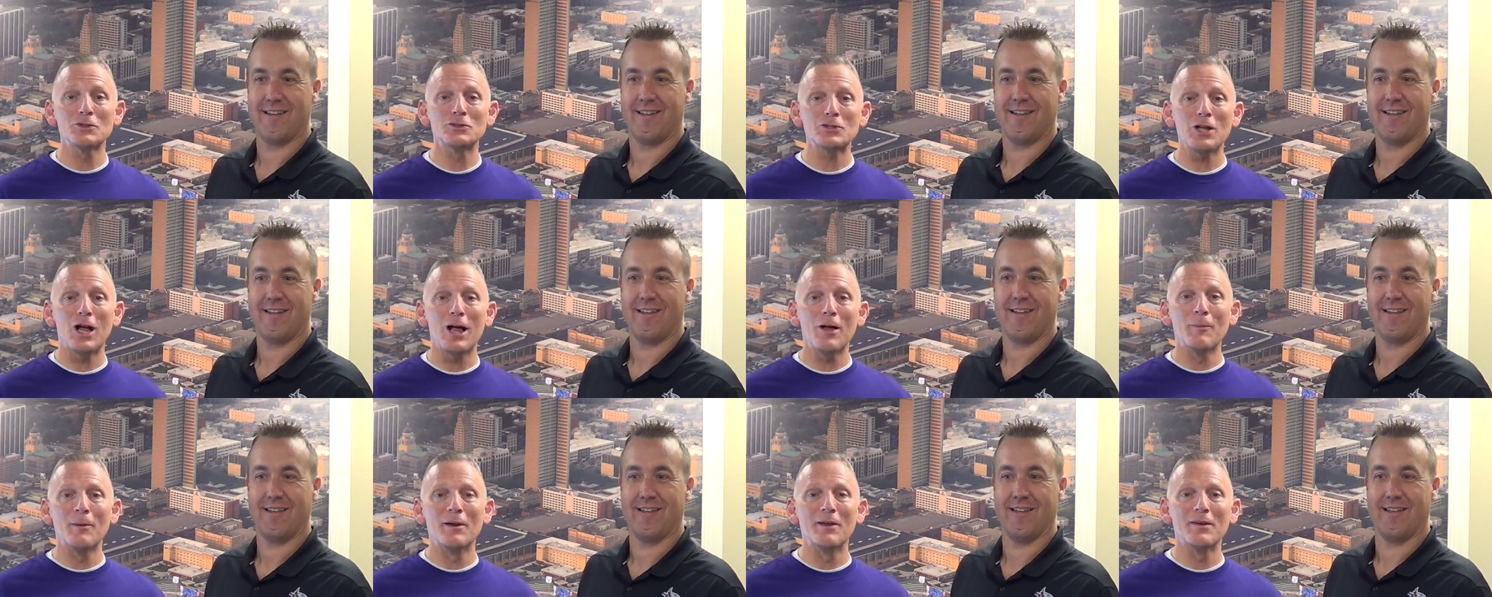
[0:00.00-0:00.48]

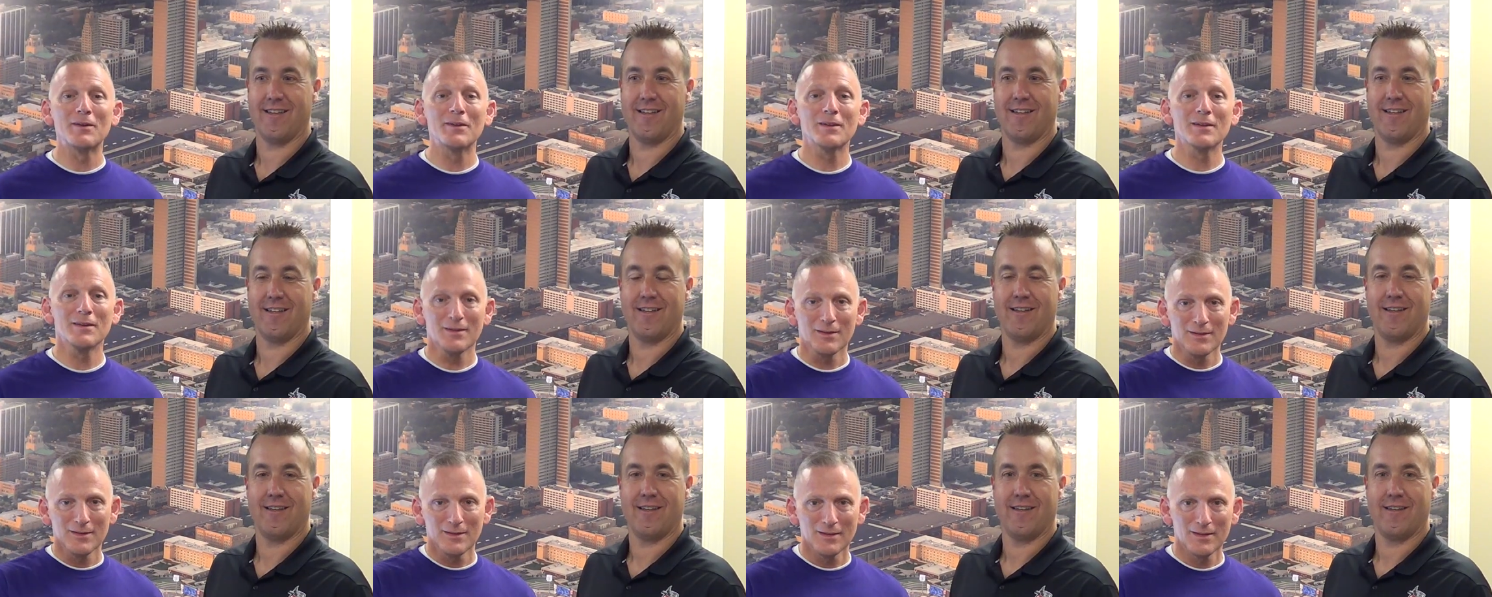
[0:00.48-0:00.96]
Speaker 1: installment
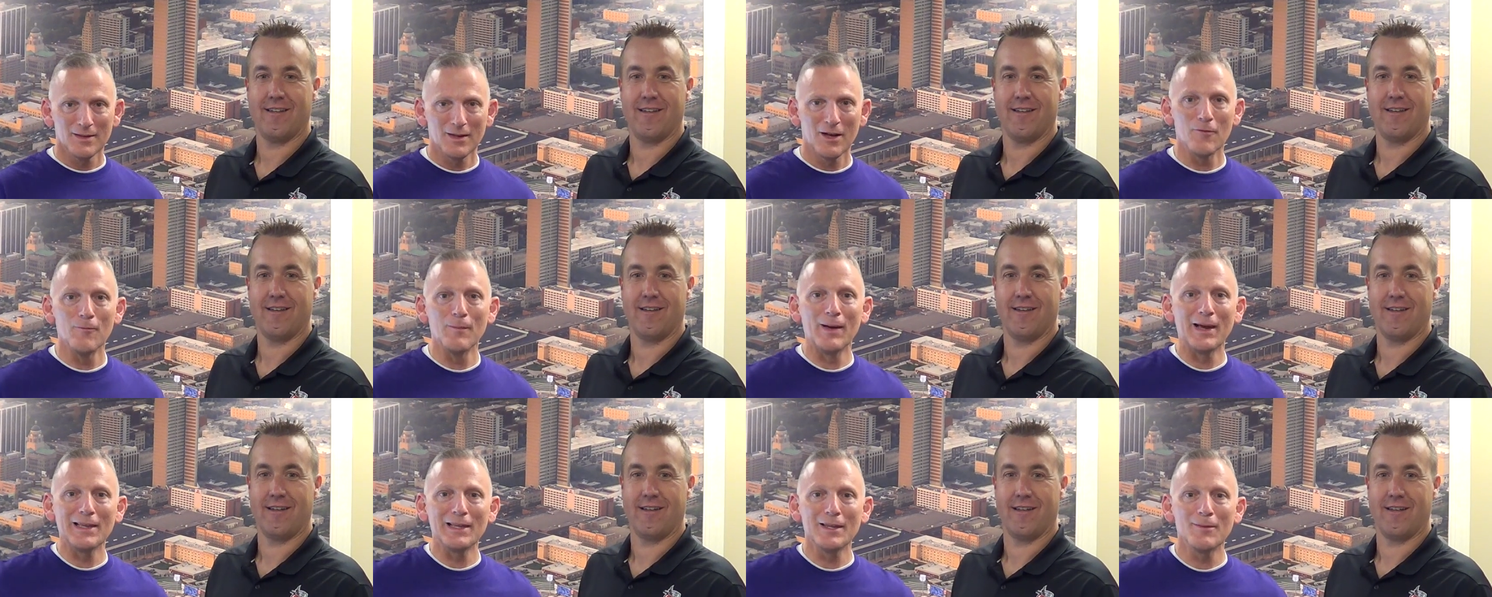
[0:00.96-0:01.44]

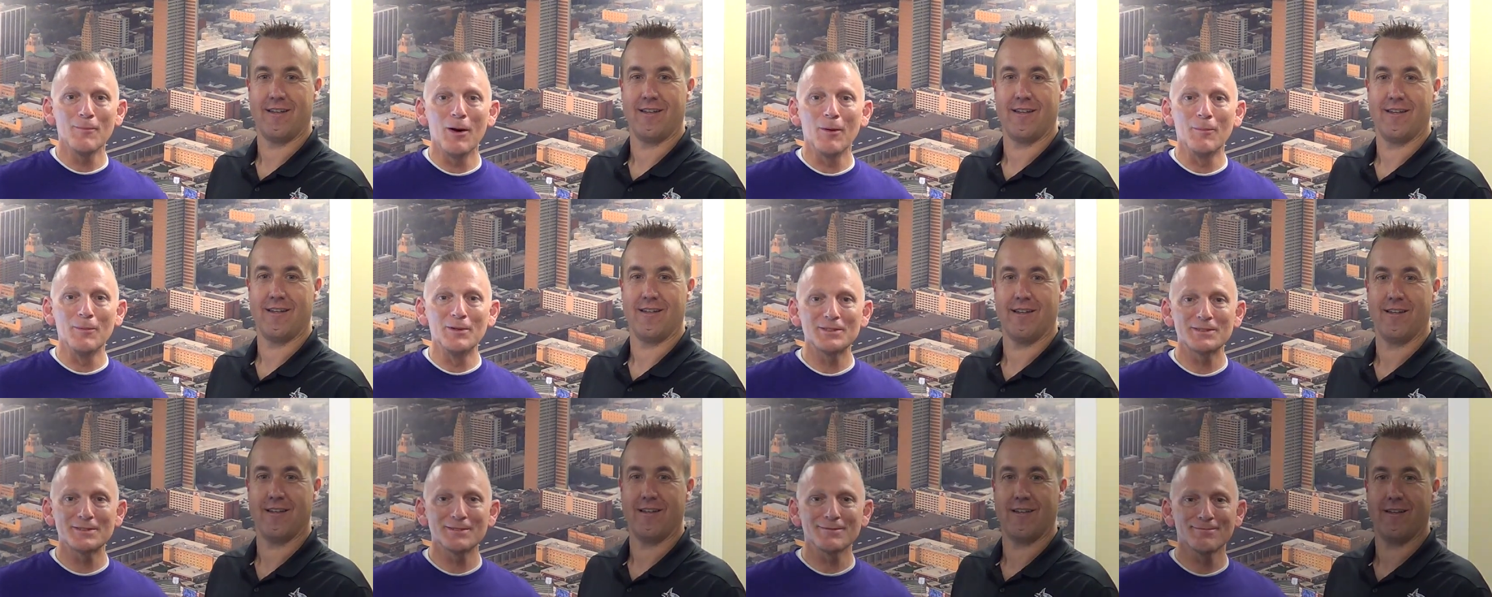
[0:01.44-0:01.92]
of Manly
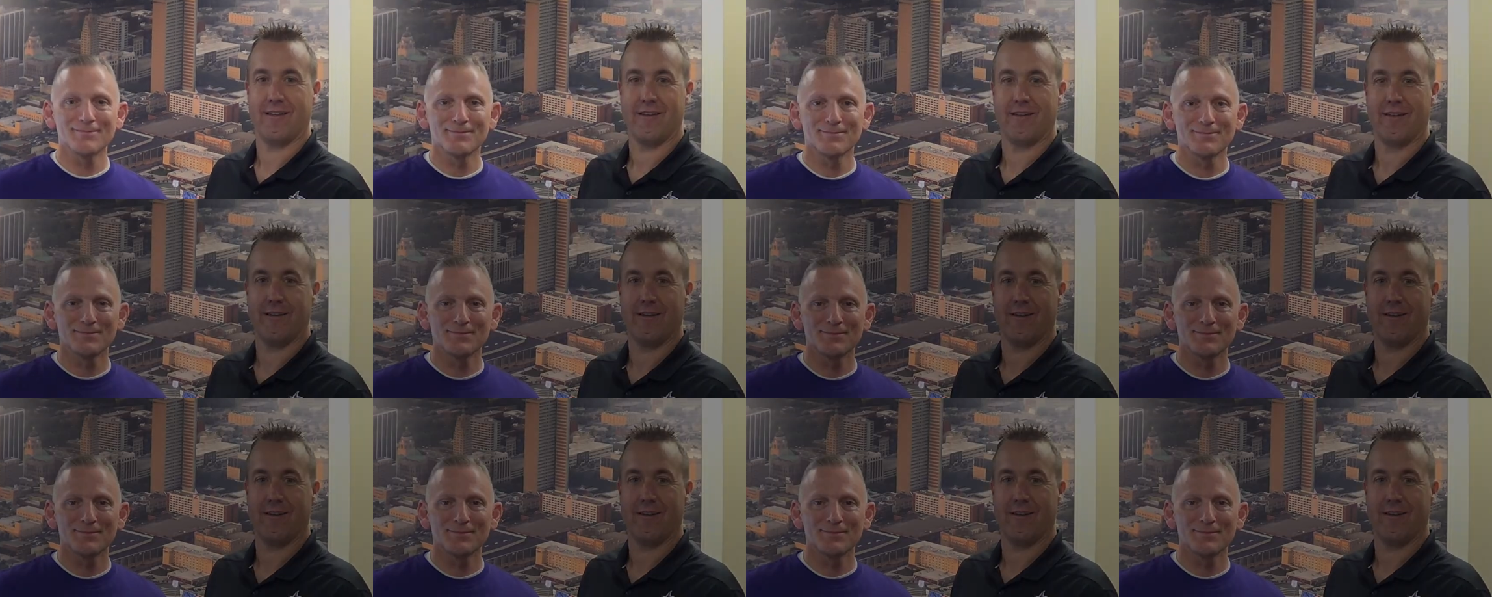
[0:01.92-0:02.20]
Moments.